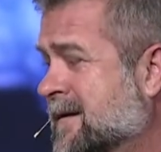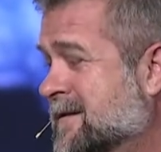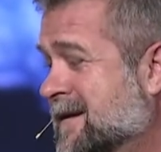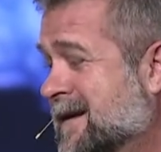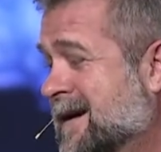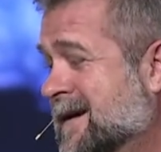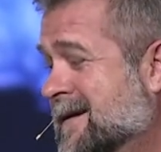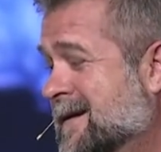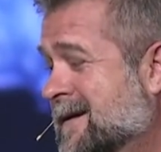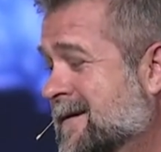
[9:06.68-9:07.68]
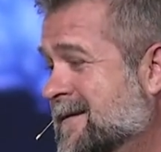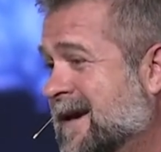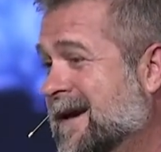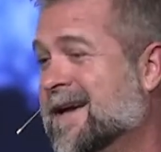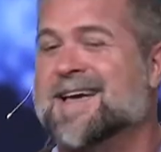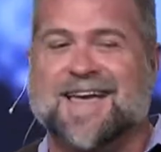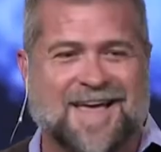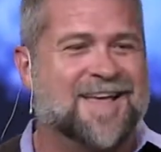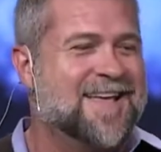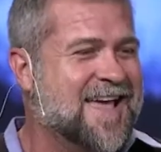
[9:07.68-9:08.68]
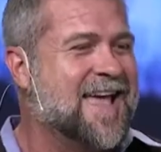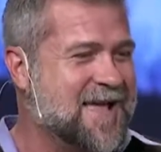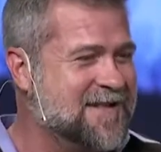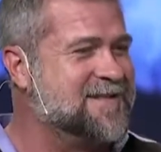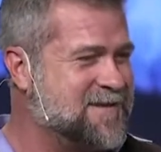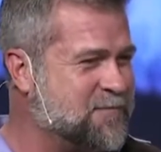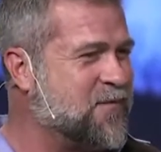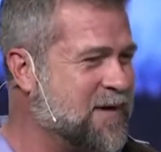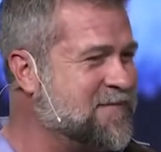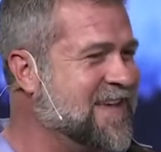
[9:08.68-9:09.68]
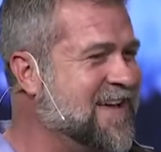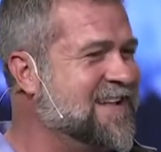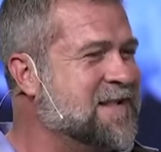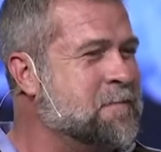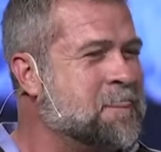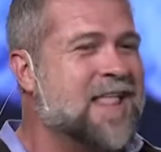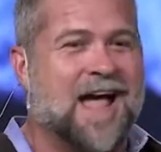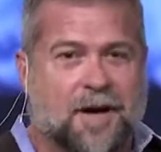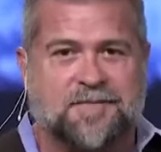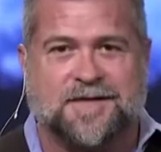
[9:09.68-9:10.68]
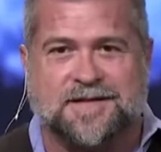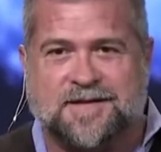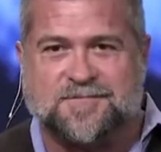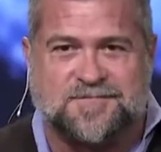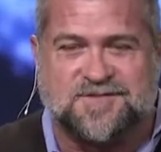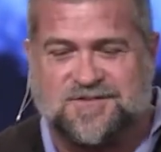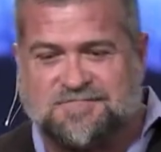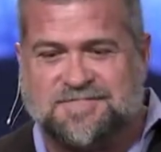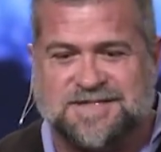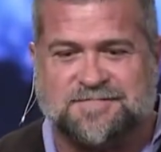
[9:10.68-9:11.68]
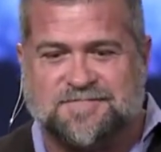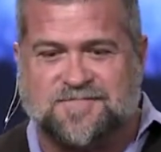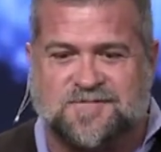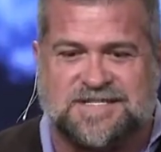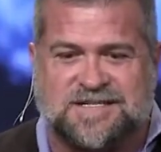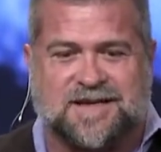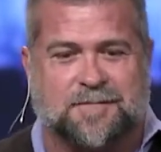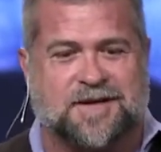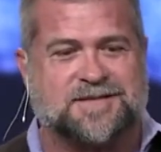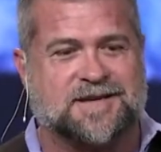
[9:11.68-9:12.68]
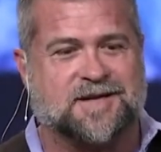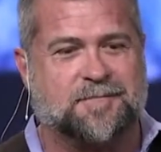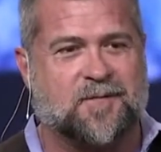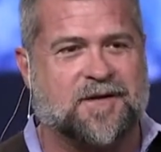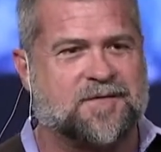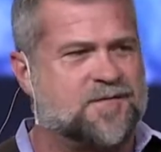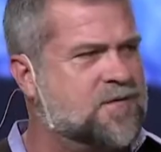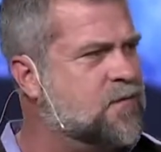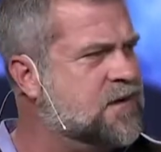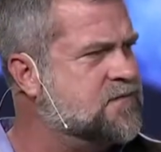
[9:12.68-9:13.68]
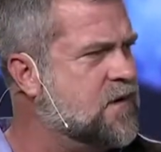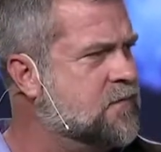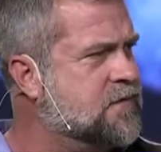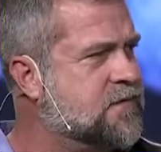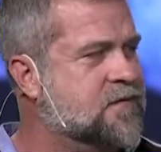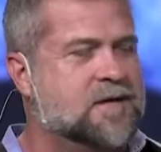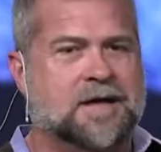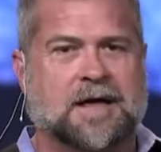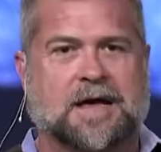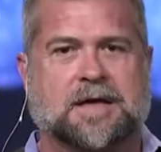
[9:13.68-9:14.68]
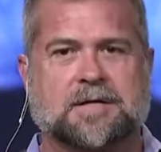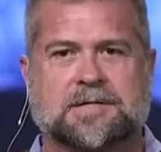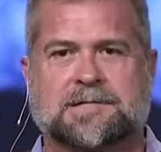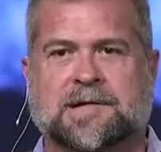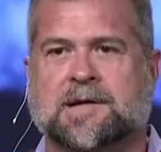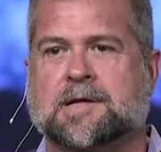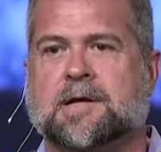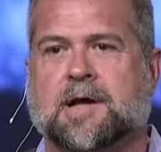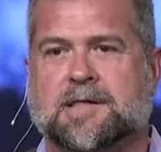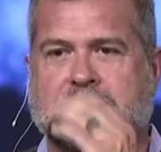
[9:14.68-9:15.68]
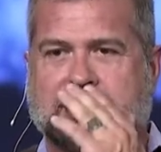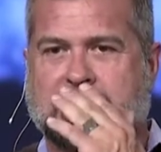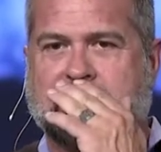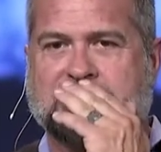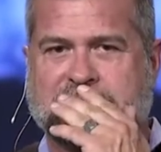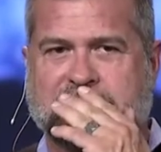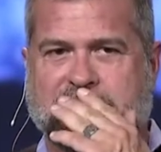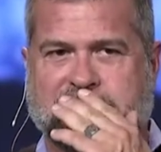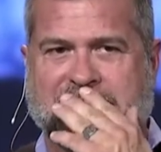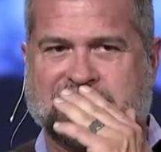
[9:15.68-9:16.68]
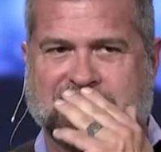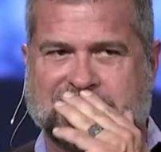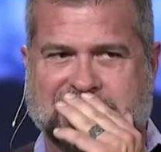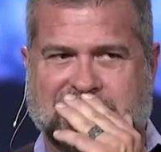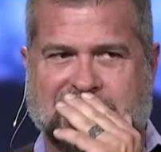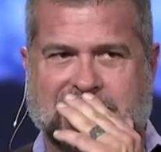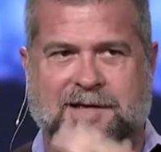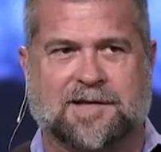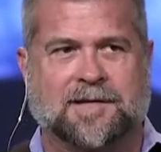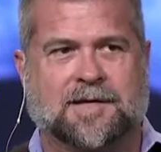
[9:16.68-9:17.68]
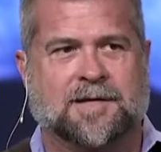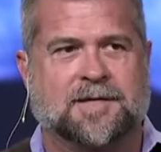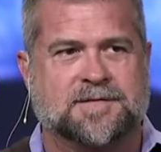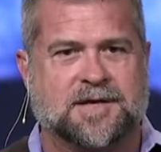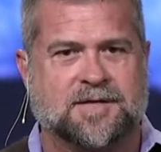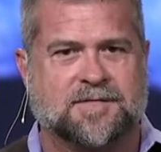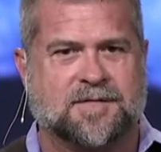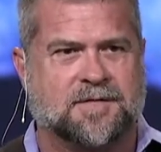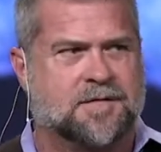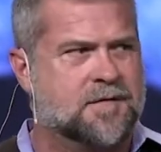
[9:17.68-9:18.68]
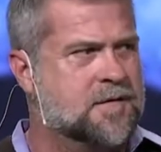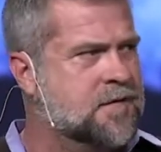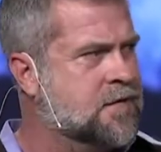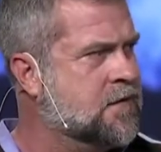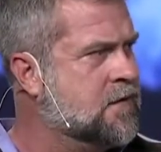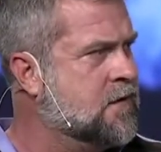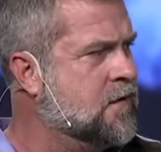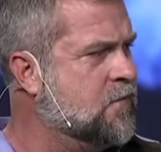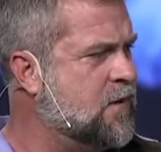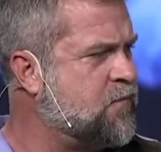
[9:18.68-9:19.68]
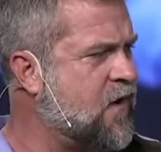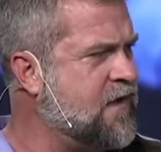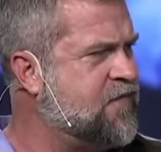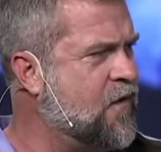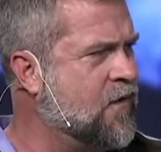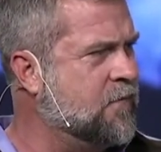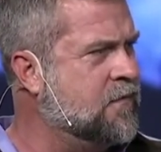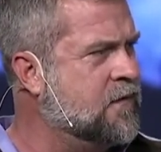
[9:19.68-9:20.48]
They're like, okay. And to prep that, I'm sitting there and wrestling in my chair, and my wife goes, what is wrong with you? I go, I think God wants me to pray for this guy. She goes, well, pray for him.